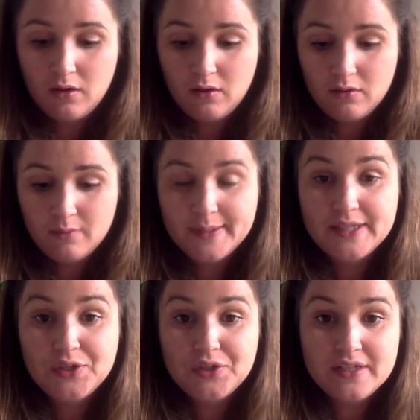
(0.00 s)
Oh my
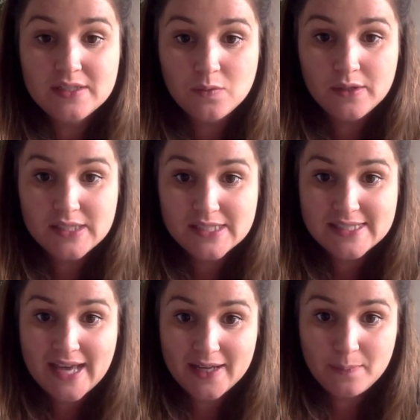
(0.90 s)
goodness, what a
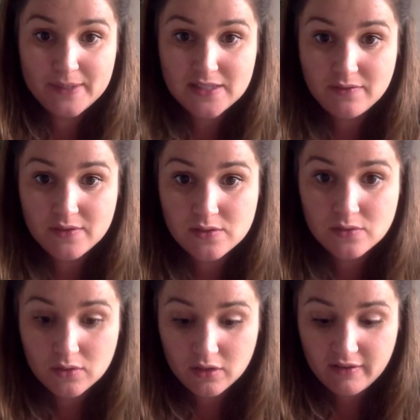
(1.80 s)
sad bit of the
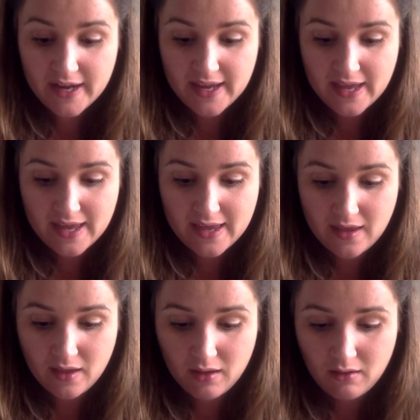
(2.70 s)

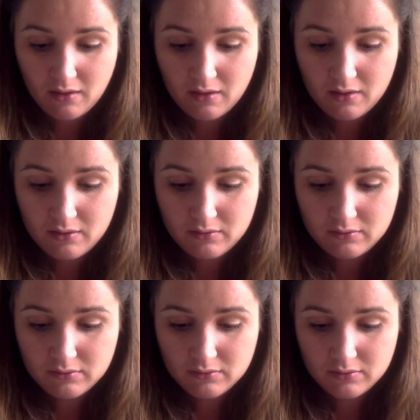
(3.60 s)
story.
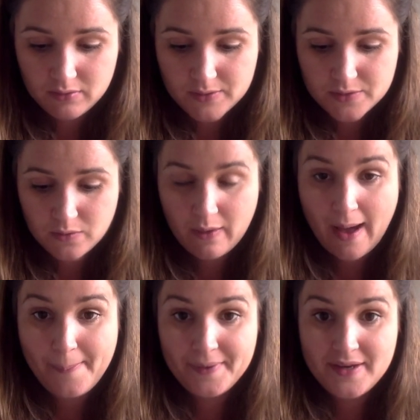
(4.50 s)
Oh, I wonder what will
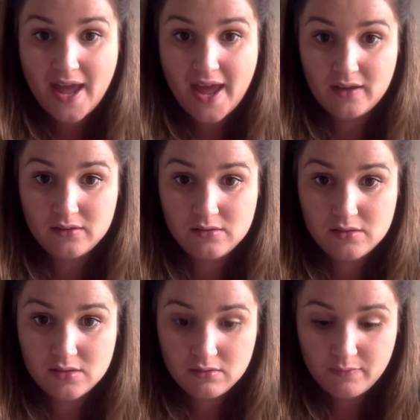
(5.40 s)
happen
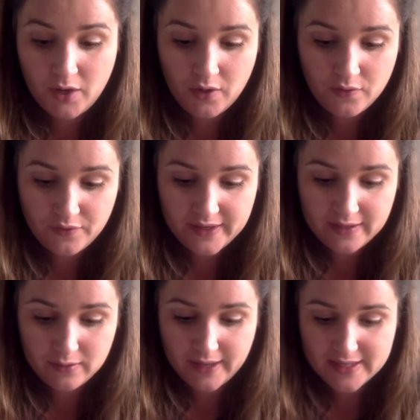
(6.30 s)
next. Hopefully
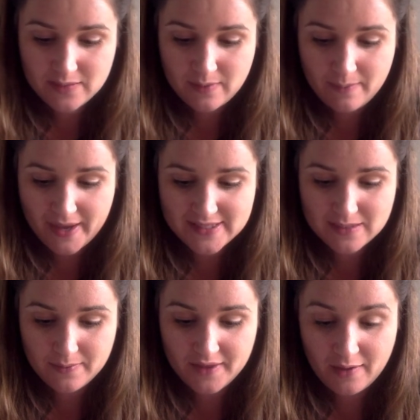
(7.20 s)
it will get a bit
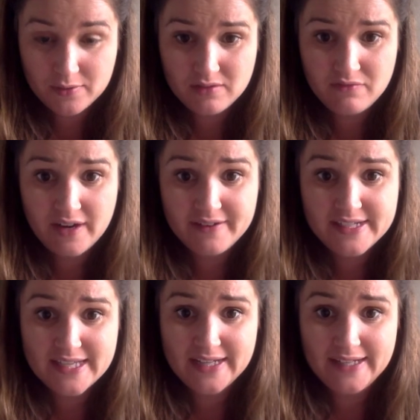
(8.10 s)
better, but that was a very
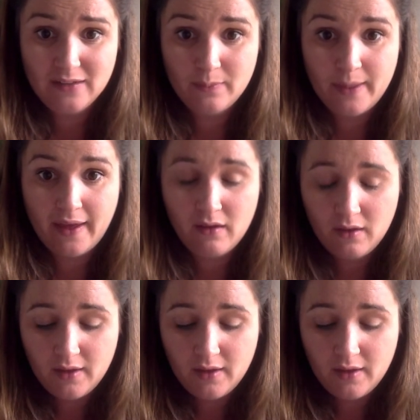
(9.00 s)
sad little bit.